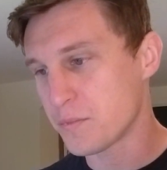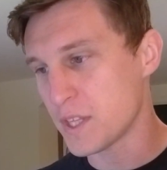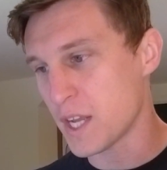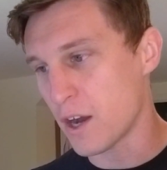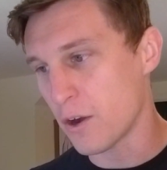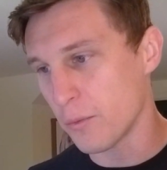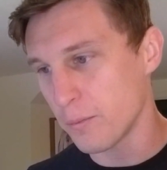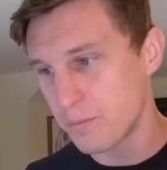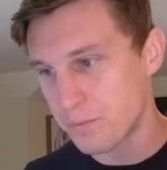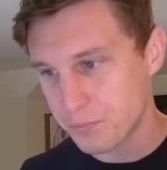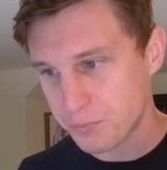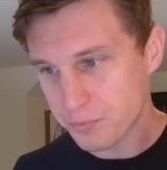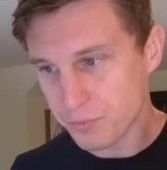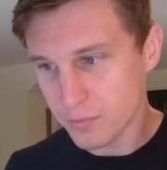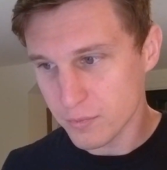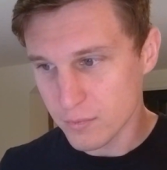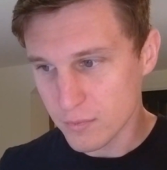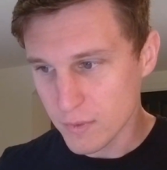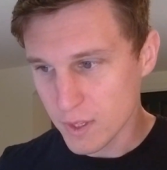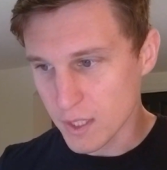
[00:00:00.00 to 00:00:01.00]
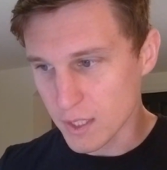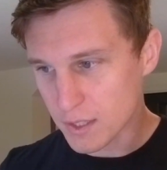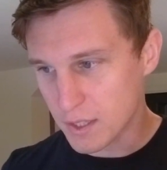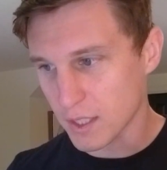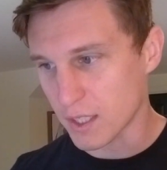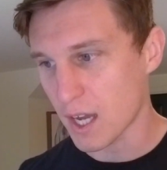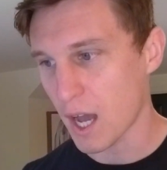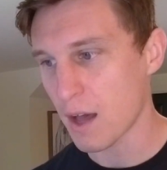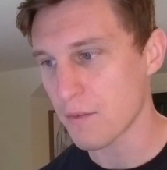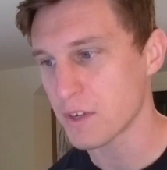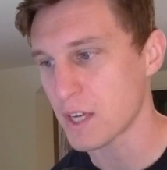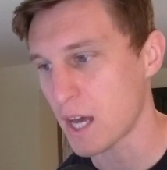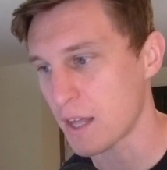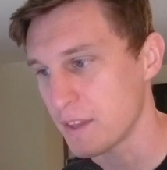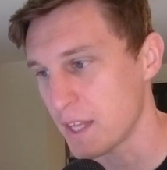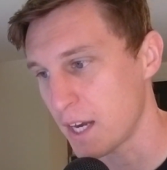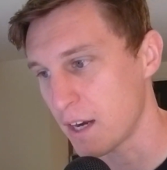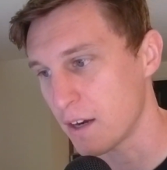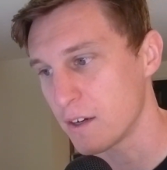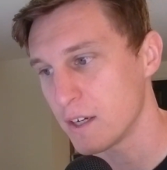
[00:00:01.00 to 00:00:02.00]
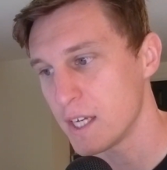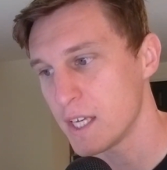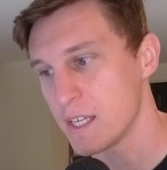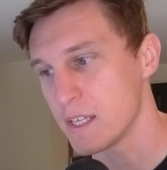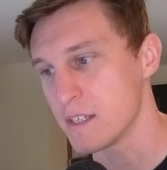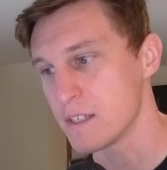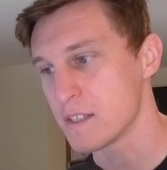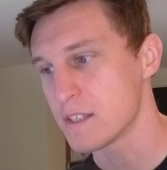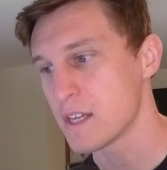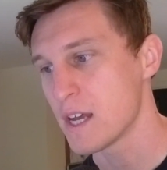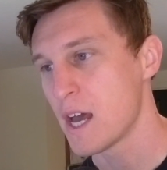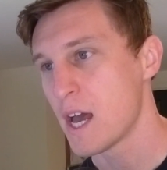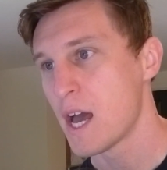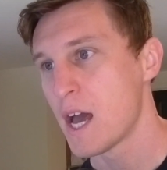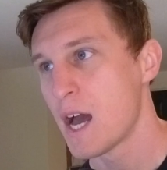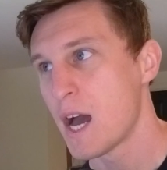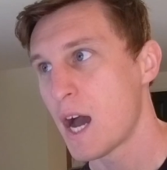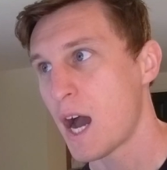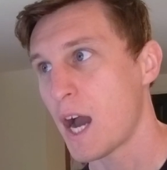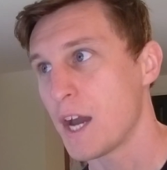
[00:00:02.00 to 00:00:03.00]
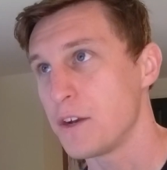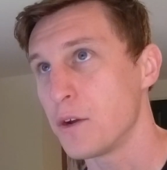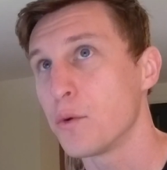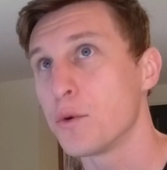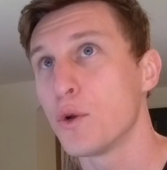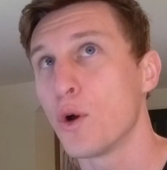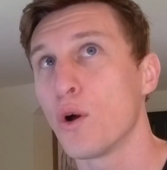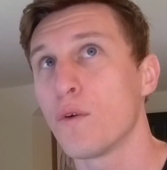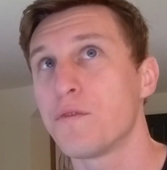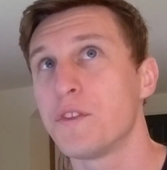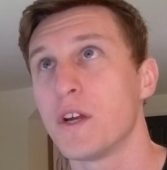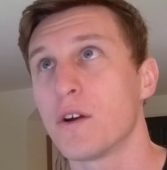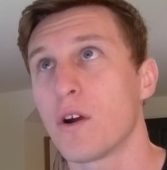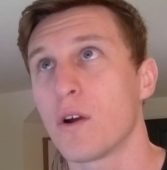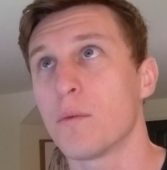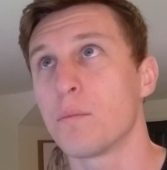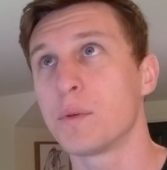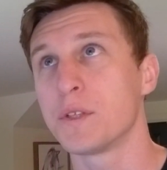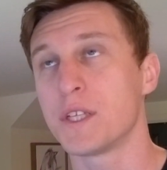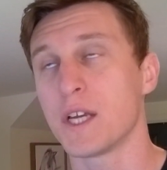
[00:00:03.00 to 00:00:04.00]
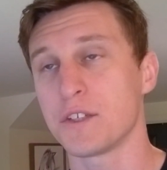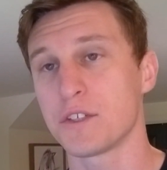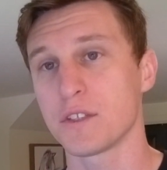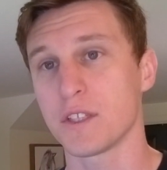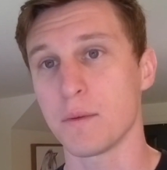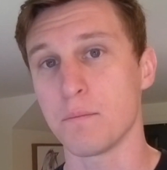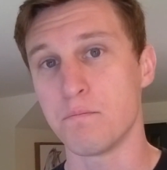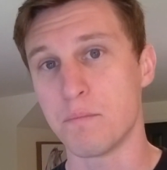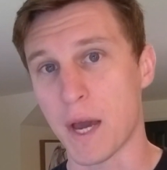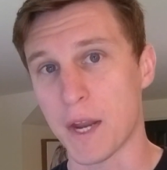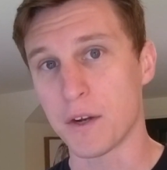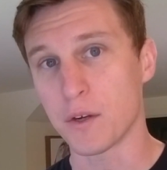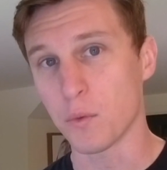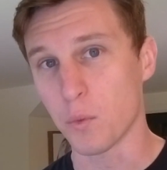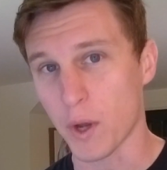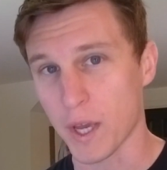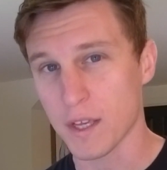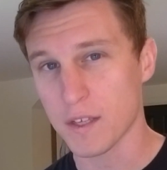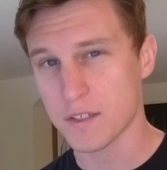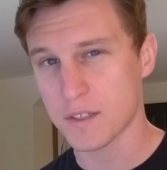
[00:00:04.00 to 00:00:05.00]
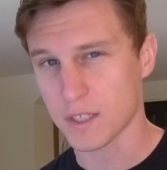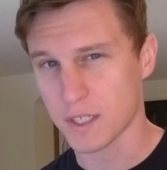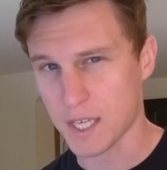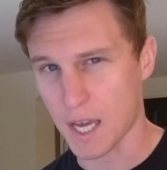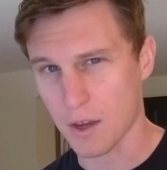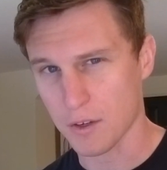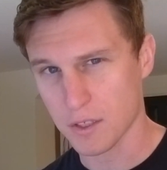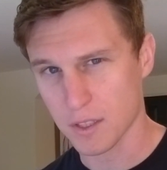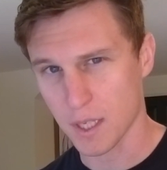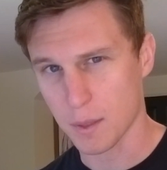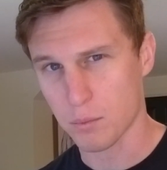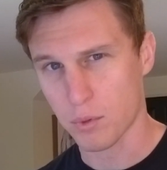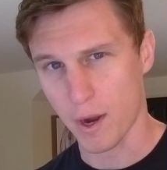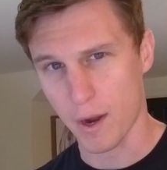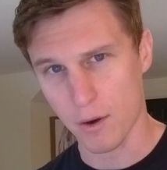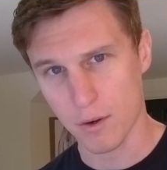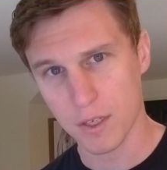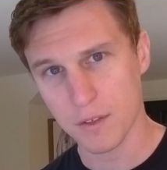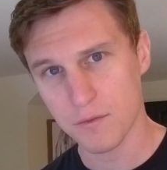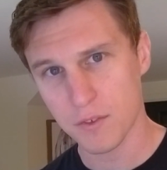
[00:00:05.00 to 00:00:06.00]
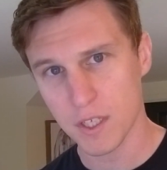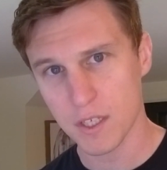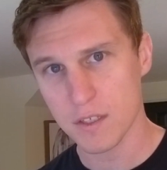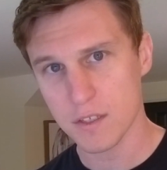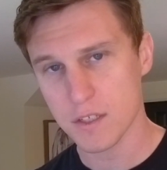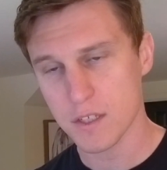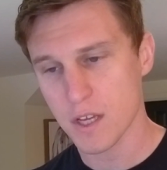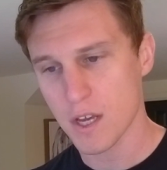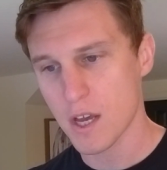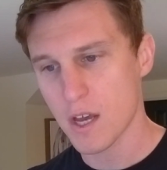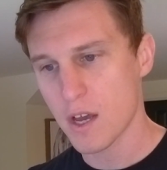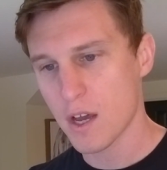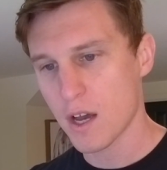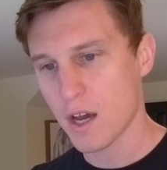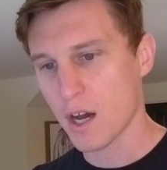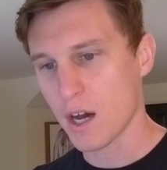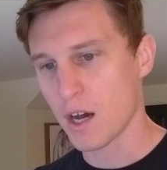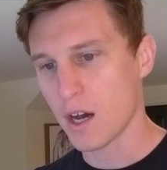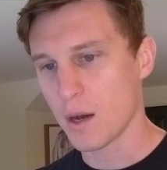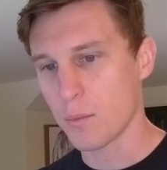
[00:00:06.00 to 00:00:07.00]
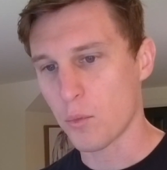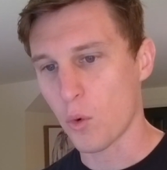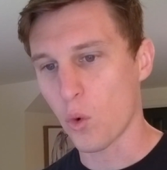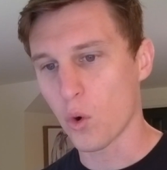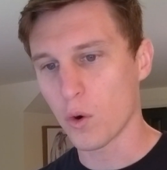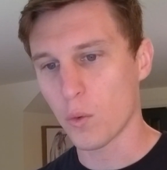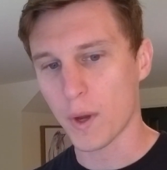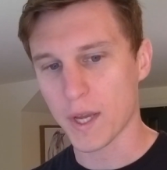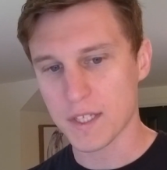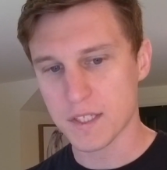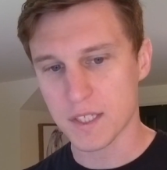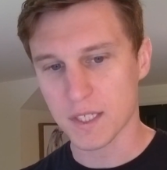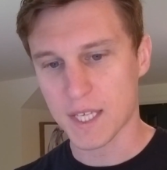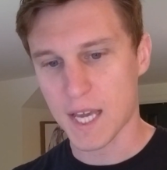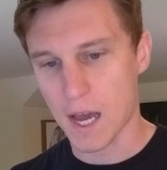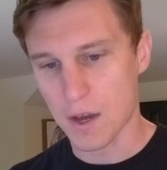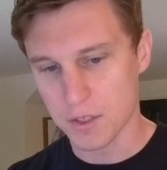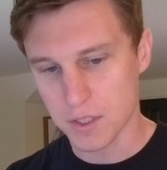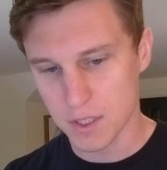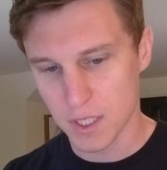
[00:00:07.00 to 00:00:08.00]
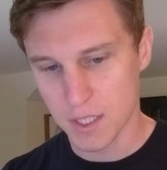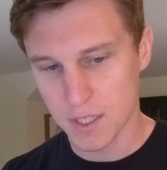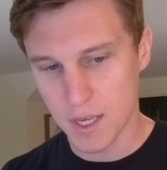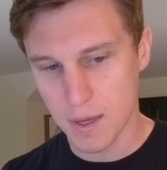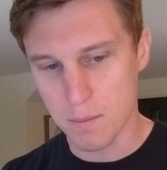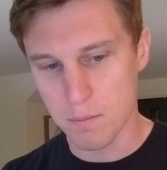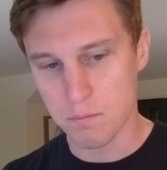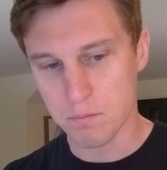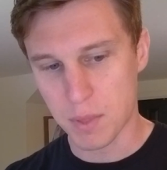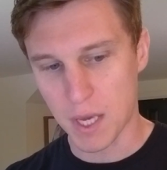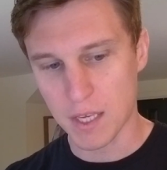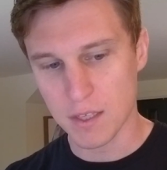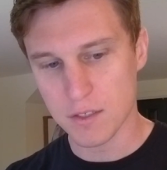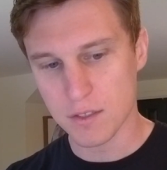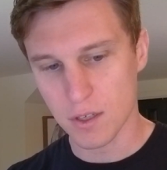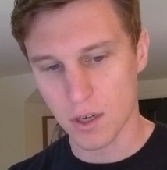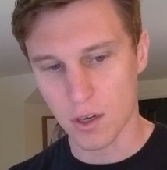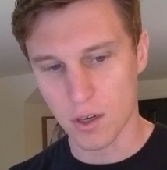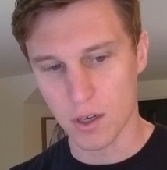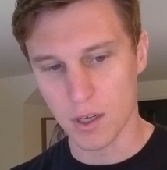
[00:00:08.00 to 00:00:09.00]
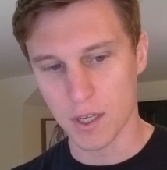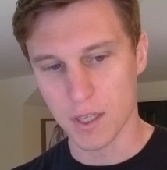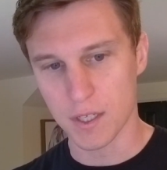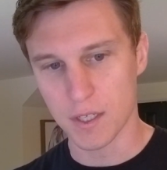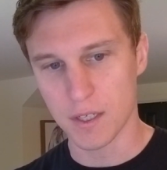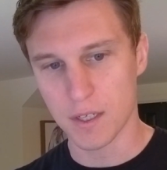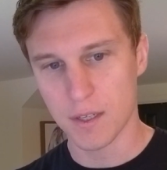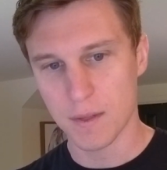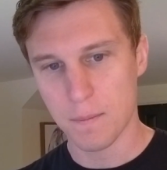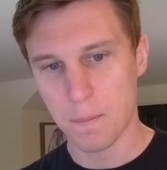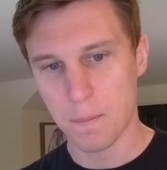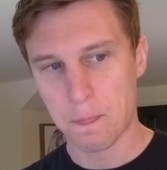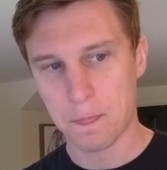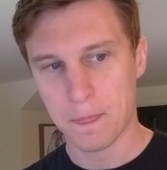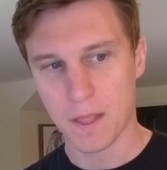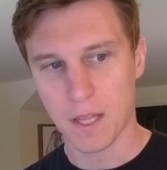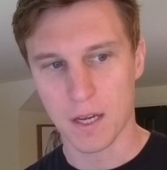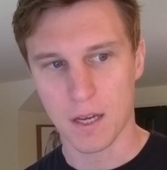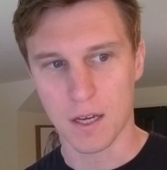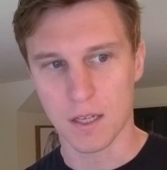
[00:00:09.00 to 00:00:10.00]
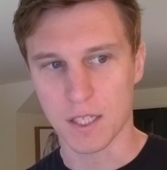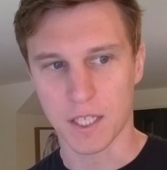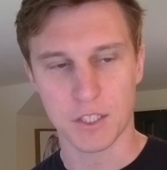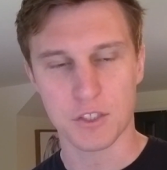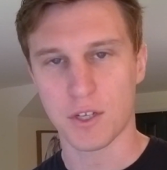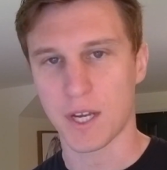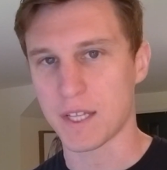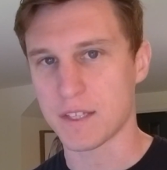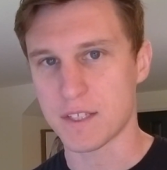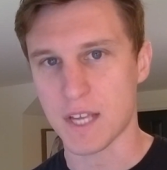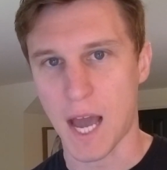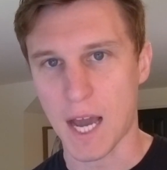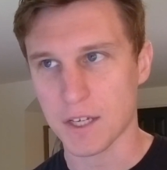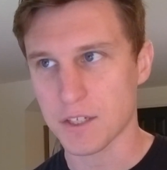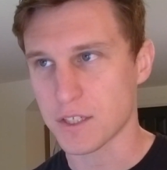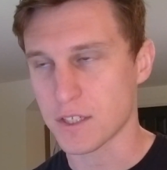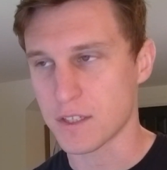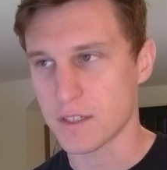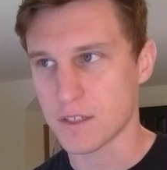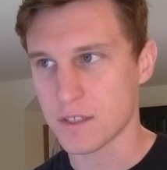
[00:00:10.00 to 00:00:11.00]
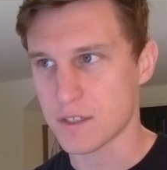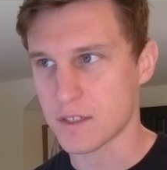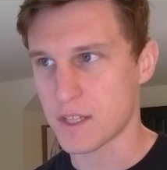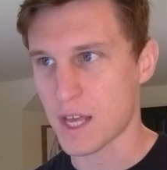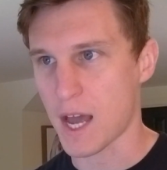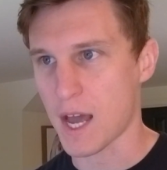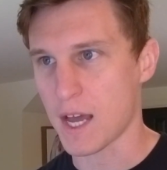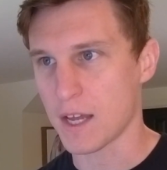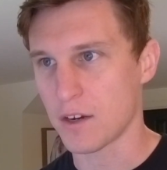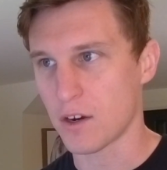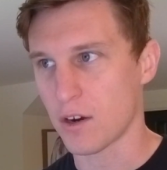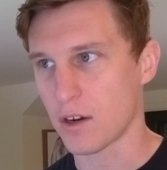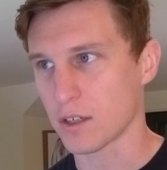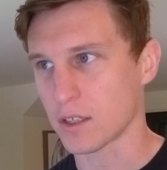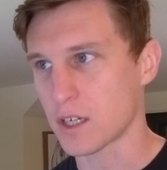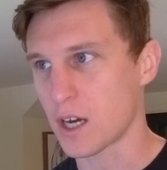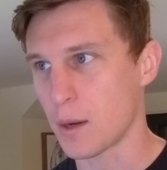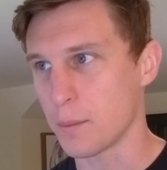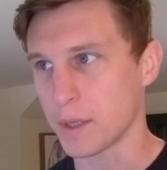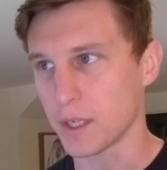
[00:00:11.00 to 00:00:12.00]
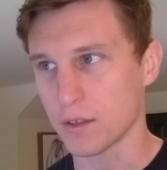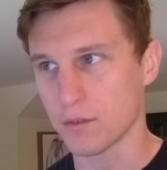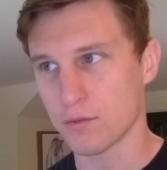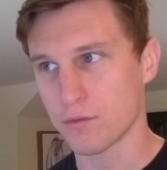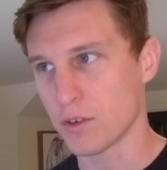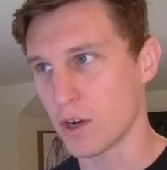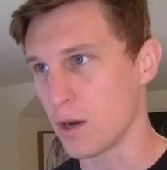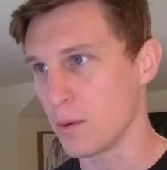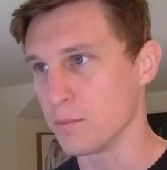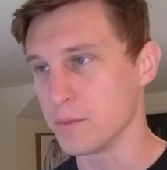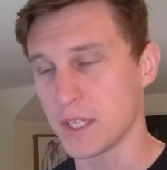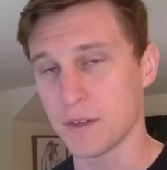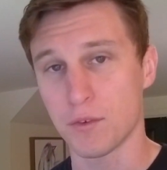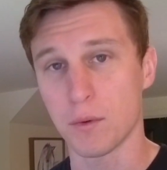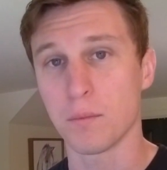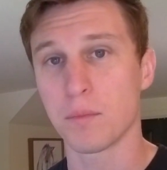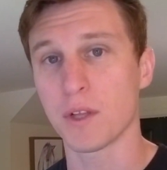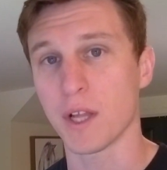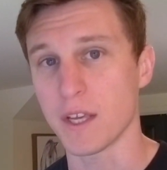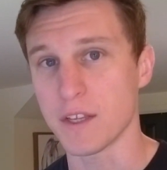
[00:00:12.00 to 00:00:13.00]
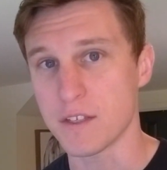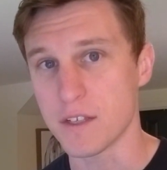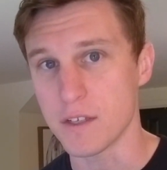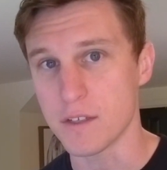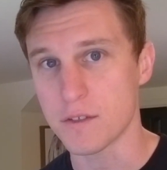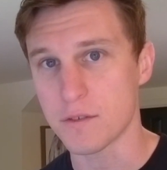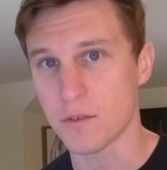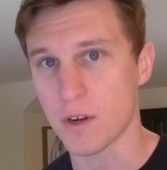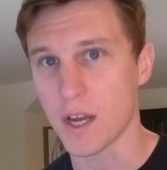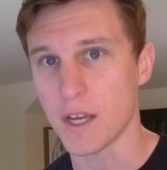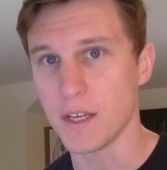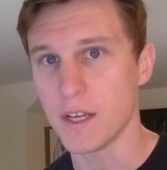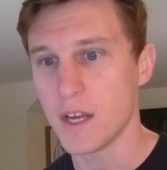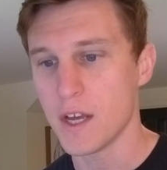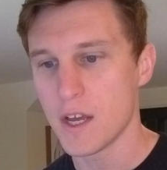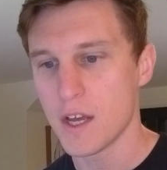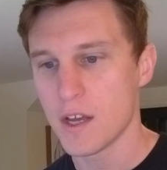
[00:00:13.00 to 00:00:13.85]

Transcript: Now, the caveat there is I don't know if there are potentially better ways to calculate priority fees or ways to calculate them based on like transactions that are coming from different places, right?